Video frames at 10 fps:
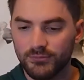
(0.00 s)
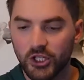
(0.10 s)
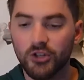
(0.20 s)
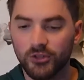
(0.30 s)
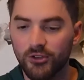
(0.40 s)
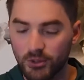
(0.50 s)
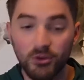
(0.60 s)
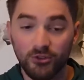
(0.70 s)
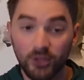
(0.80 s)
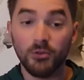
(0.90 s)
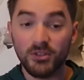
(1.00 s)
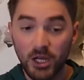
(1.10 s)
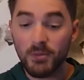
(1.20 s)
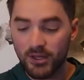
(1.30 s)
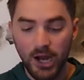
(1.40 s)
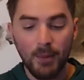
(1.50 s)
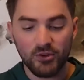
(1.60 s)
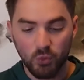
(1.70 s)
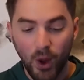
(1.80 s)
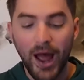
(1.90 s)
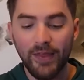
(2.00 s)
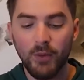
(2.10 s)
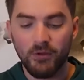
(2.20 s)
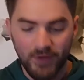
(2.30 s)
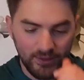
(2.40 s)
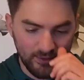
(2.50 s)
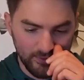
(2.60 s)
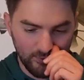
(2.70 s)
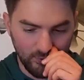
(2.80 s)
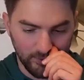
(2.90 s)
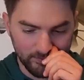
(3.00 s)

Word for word: Seriously, someone tell me in the comments why they would fake this injury.